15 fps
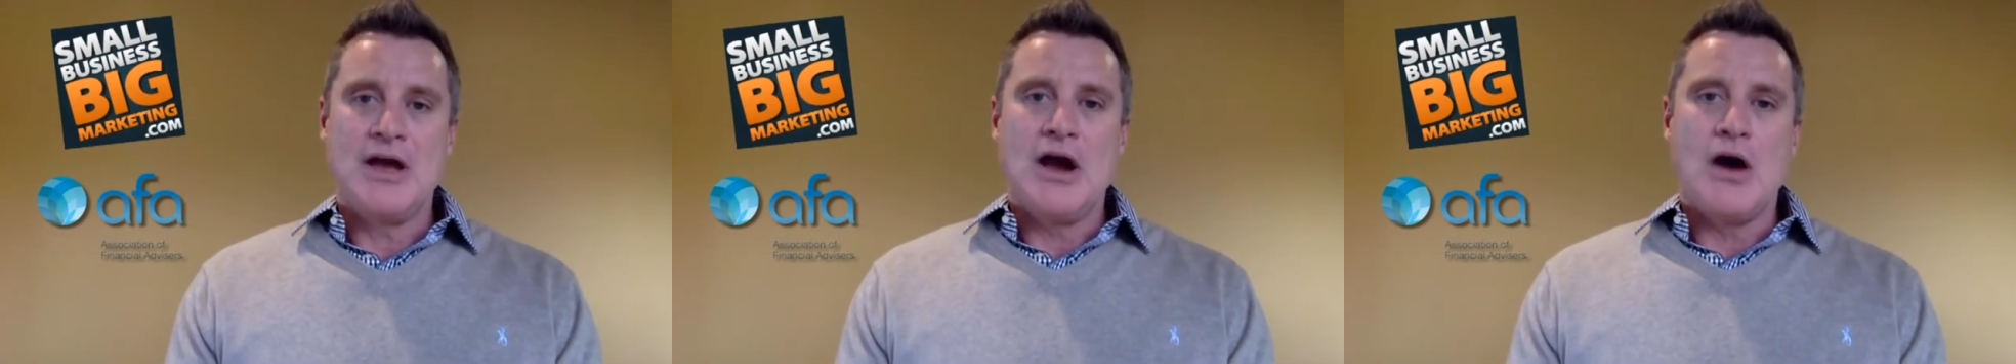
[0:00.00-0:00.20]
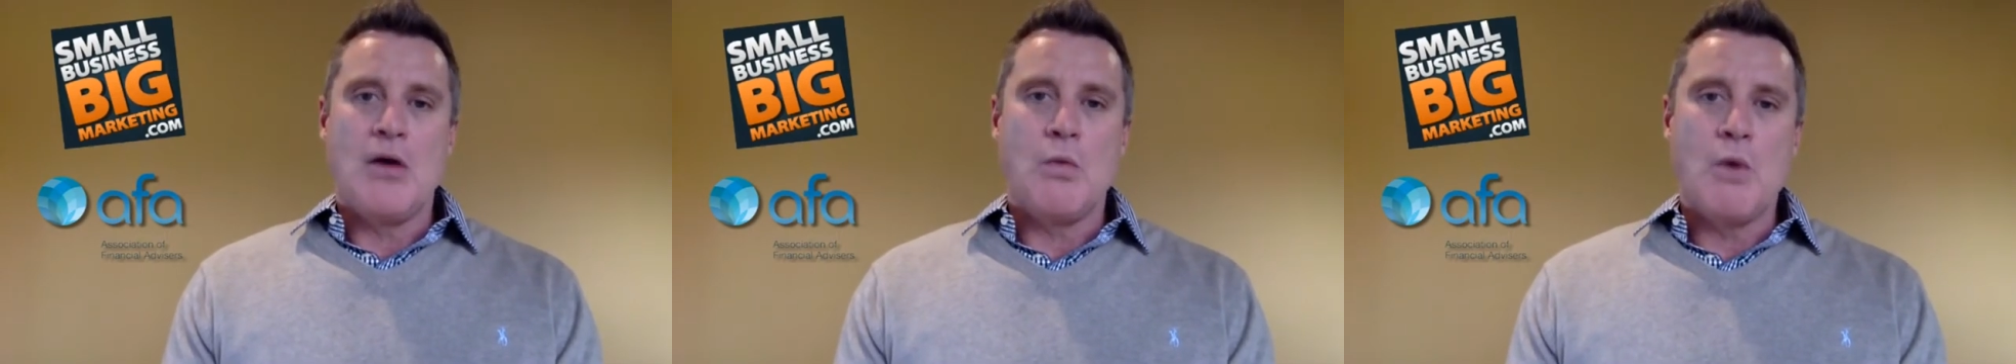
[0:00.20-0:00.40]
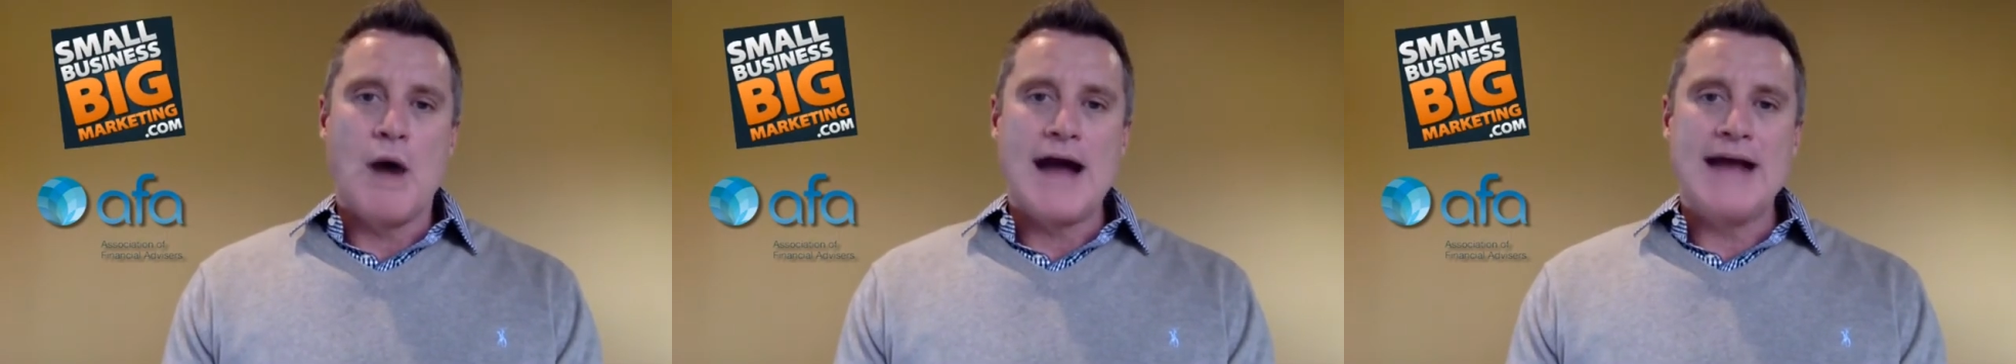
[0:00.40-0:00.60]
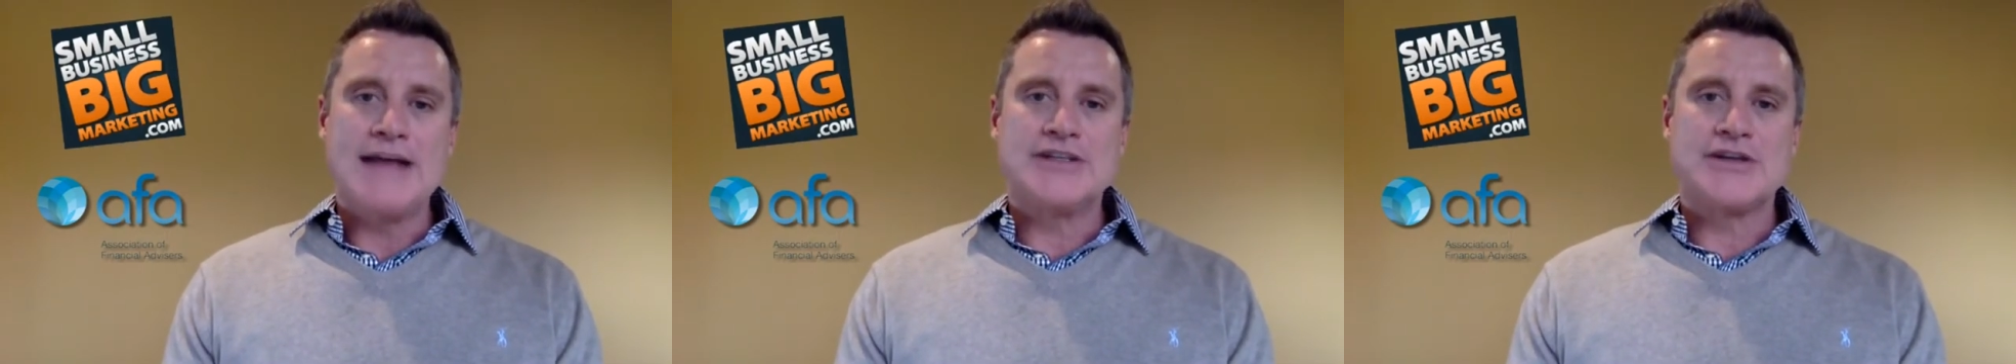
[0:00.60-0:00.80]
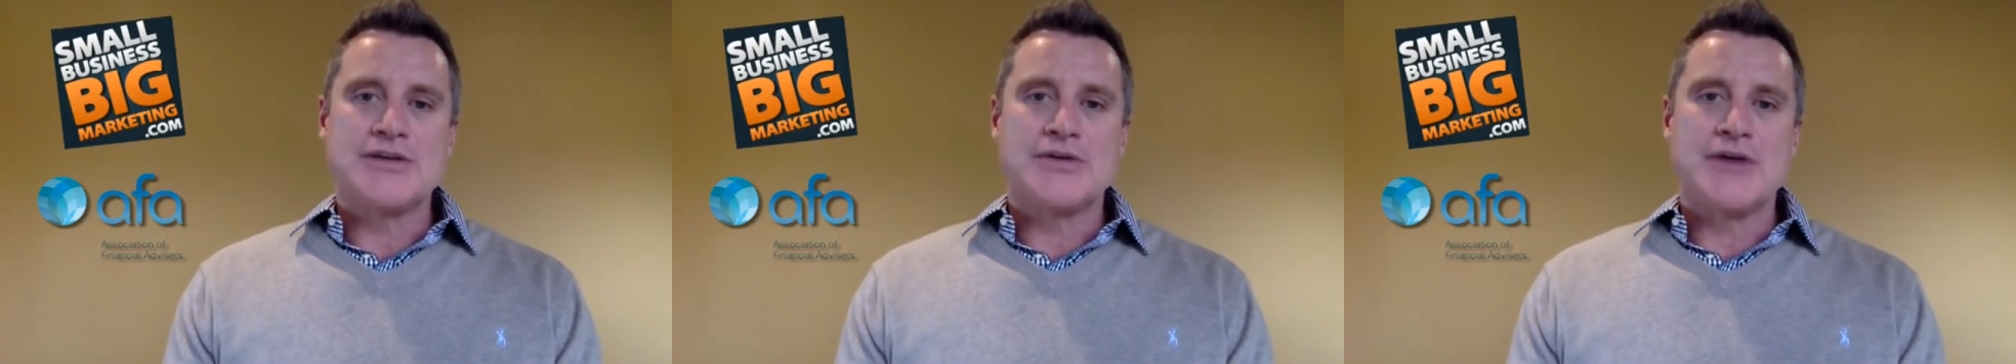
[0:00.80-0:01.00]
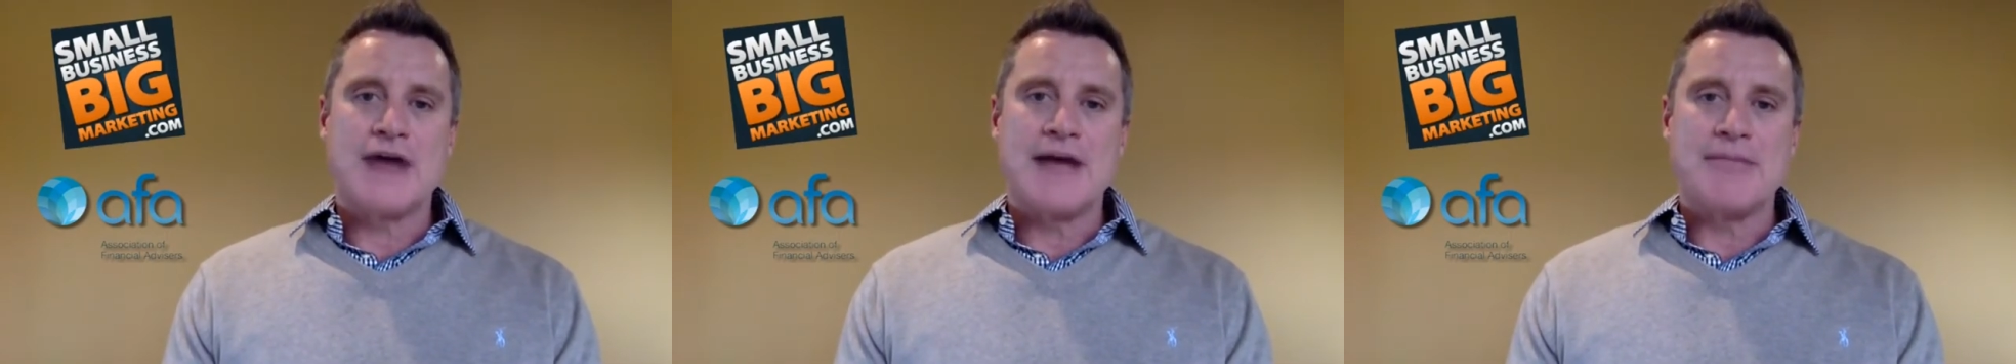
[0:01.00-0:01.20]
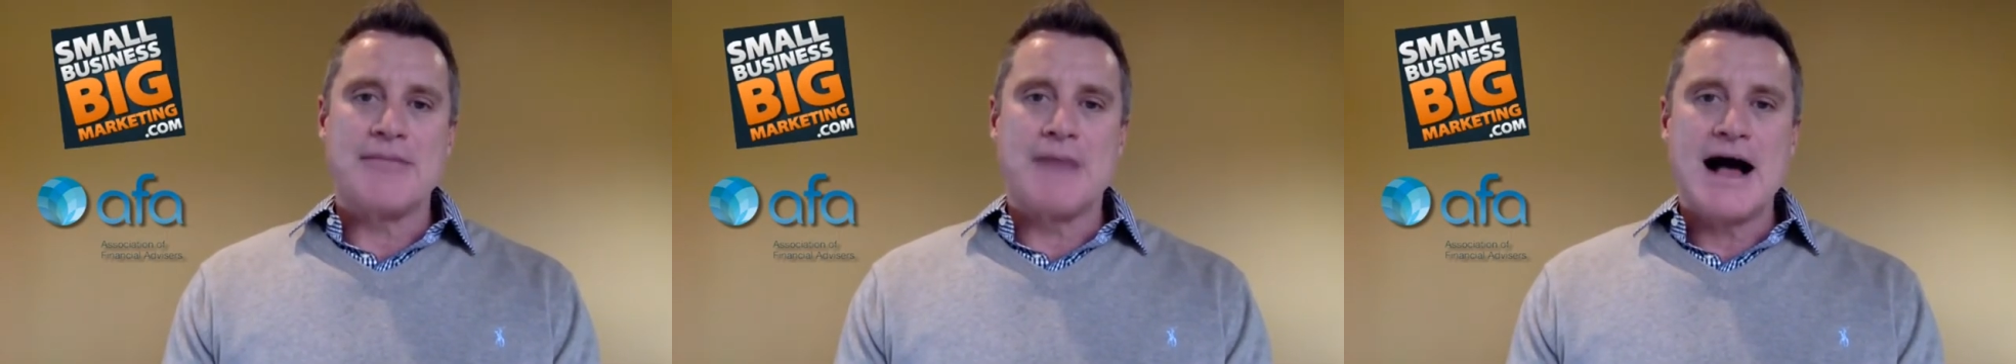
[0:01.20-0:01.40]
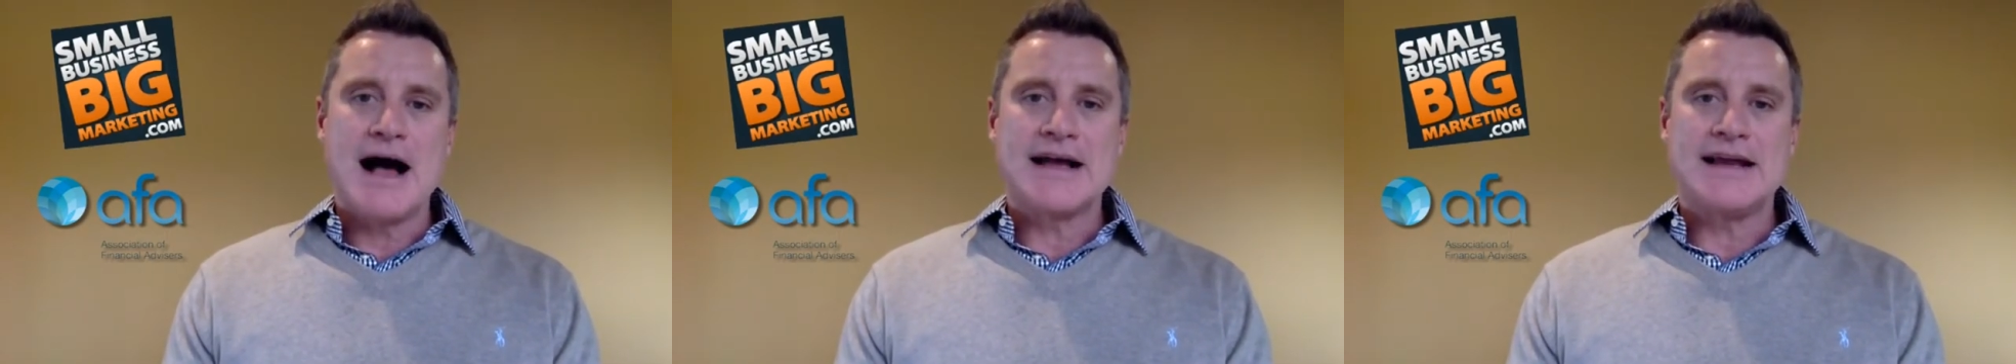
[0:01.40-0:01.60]
a way to create
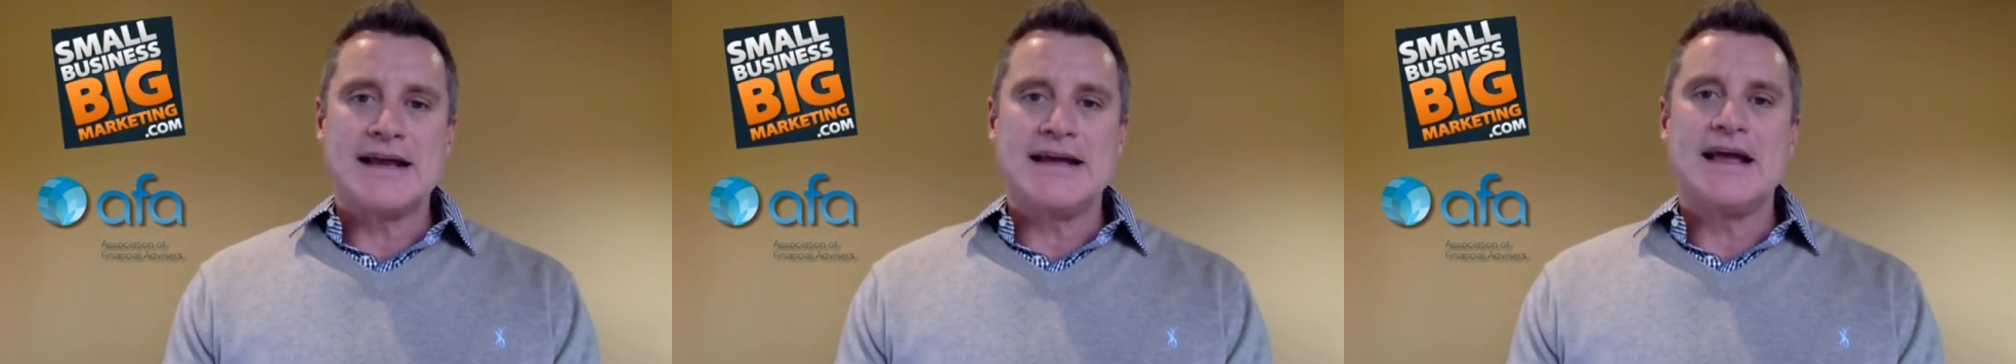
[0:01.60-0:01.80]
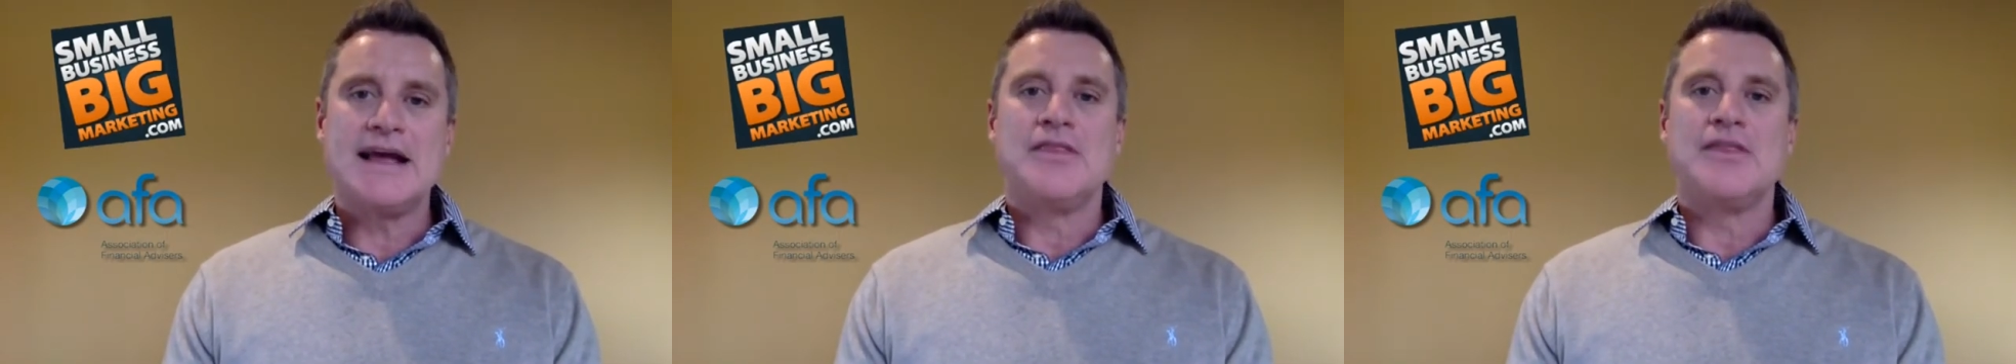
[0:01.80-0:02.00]
marketing